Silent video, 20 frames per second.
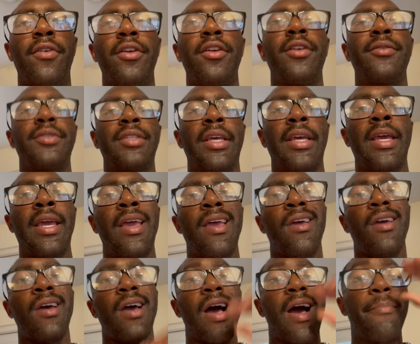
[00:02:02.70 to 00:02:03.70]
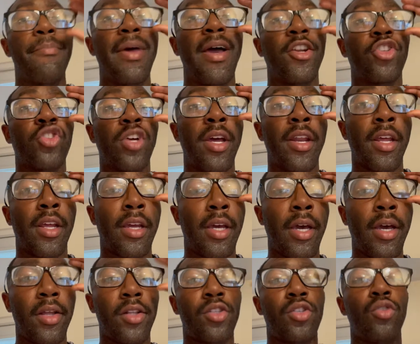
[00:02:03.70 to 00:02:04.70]
you know what I'm saying? I'm not trying to
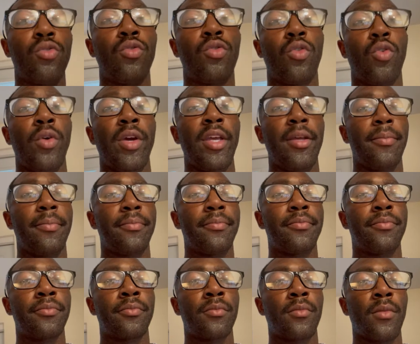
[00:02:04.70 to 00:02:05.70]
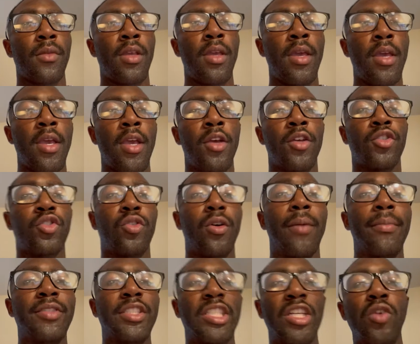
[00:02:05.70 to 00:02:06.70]
cut too quick. So
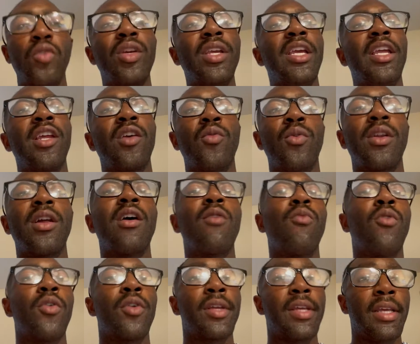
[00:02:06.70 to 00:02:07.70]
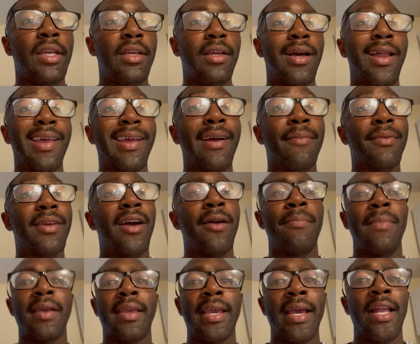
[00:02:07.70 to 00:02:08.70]
I'm still eating what I want to eat. Like, I'm
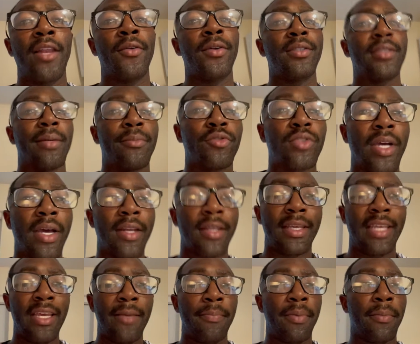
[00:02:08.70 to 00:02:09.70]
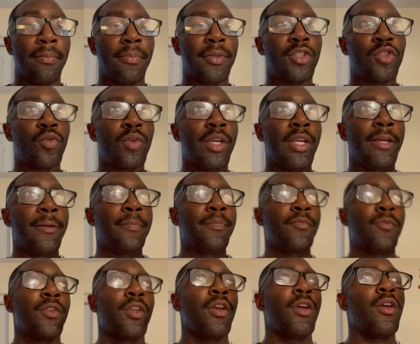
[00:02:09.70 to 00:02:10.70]
counting my calories. I'm trying to keep it between
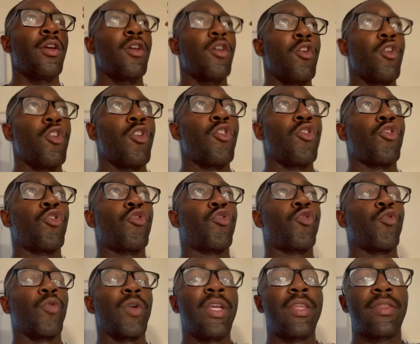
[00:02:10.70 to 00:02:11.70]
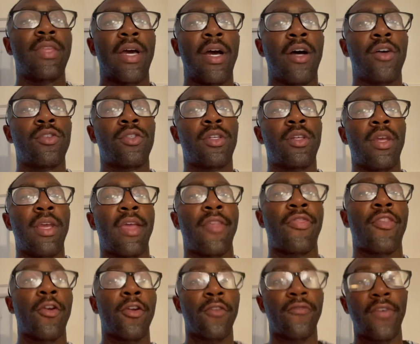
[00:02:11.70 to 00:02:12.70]
3,000
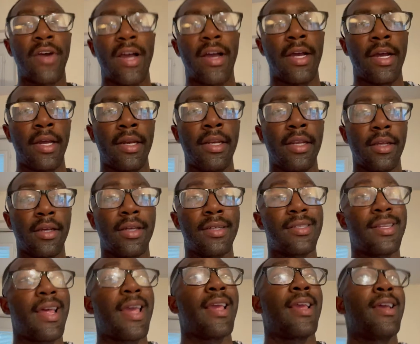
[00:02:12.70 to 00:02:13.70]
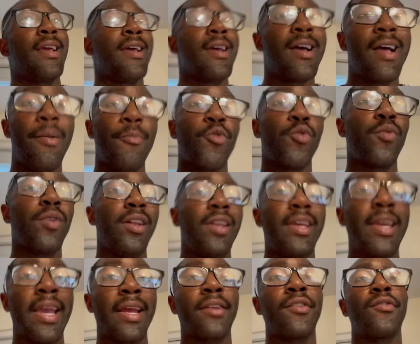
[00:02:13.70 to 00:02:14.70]
and 3,500 because, like, I'm a
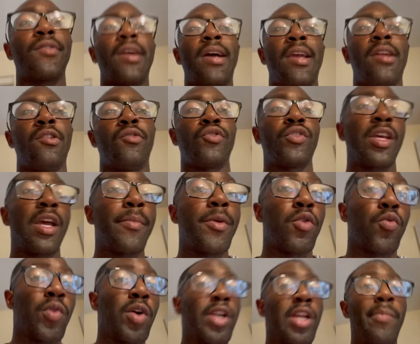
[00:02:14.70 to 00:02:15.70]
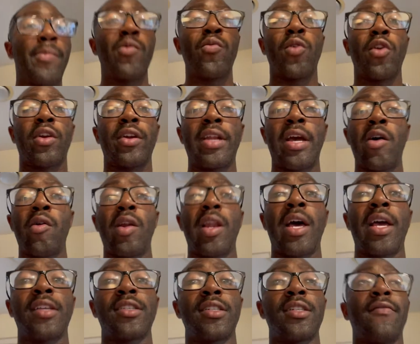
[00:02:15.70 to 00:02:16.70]
really active guy, you know what I'm saying? I be running, I be working out a
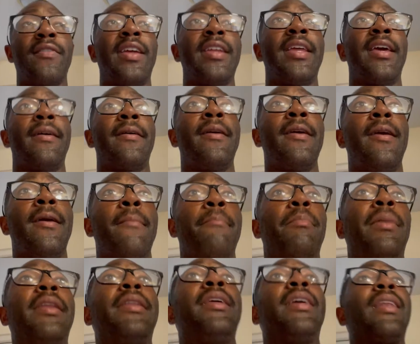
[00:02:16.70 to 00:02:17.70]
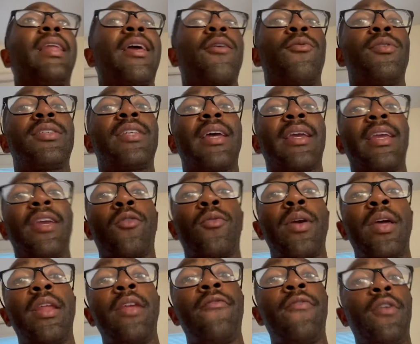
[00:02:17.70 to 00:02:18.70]
lot, stuff like that. But then, like, once I get
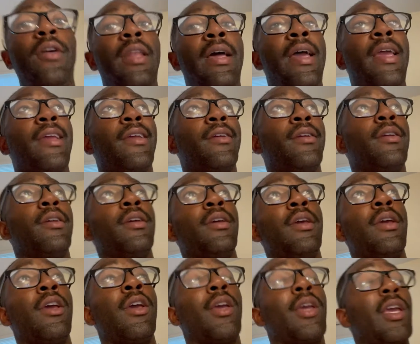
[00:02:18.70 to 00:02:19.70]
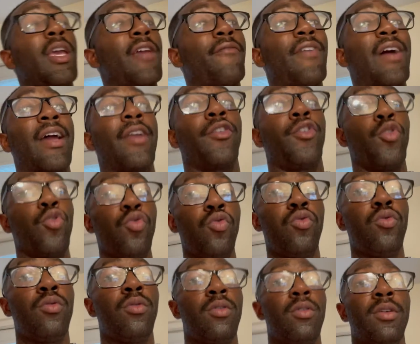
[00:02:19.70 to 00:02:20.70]
ready for, like, if I
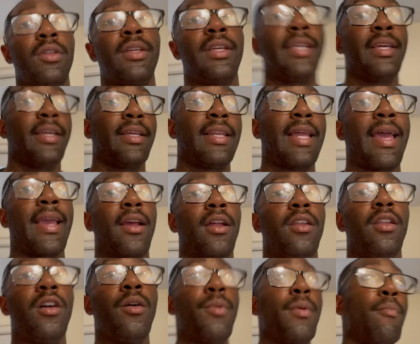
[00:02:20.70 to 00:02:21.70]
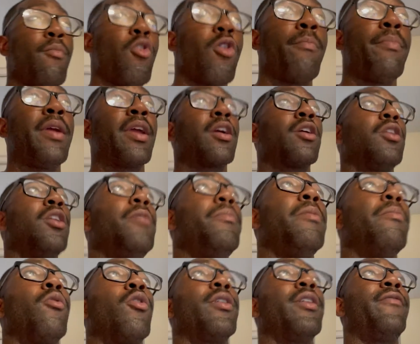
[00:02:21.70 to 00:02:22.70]
do get, like, a little bit more bigger, a little
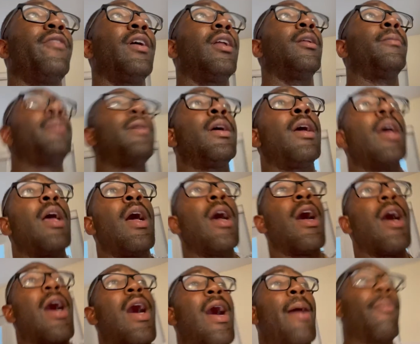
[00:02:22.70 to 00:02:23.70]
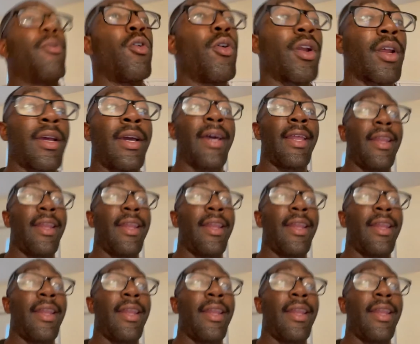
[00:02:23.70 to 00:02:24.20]
bit more developed, I'm going to cut